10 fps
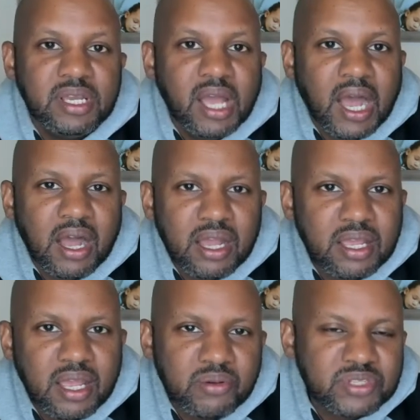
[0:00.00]

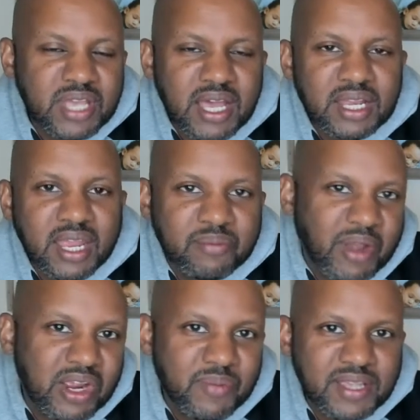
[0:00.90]
I was kind of like
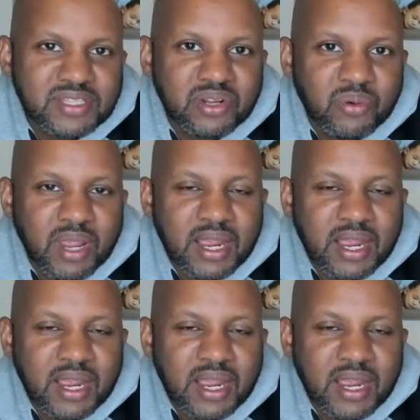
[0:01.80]
Malcolm X in a way.